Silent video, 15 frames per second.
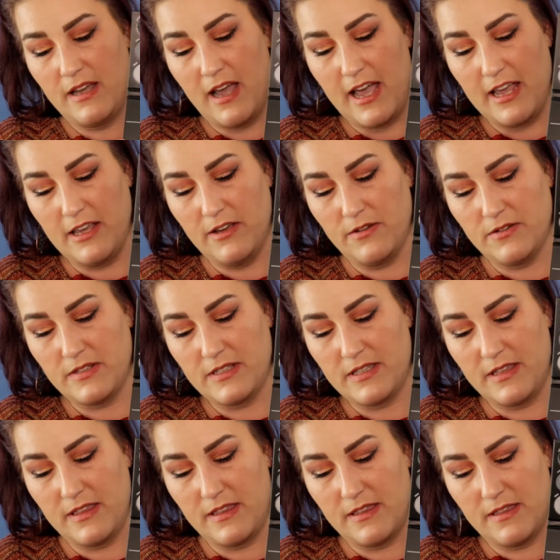I used
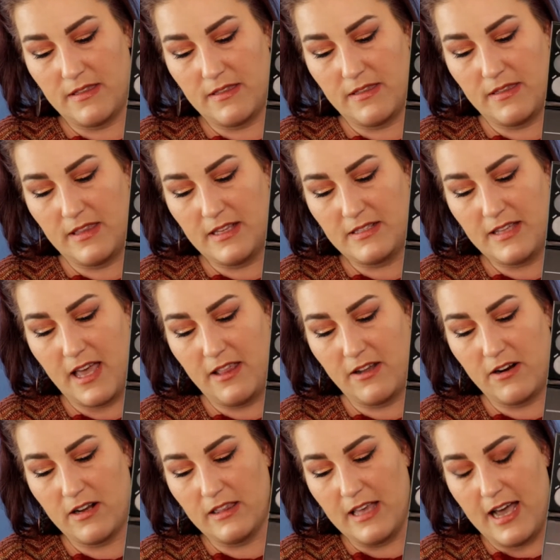this
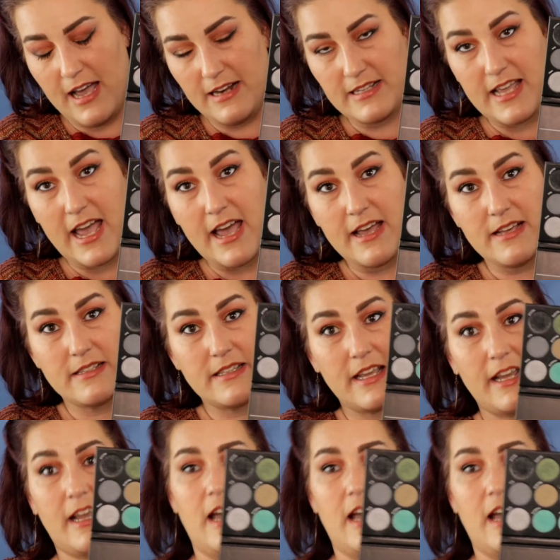color a lot as a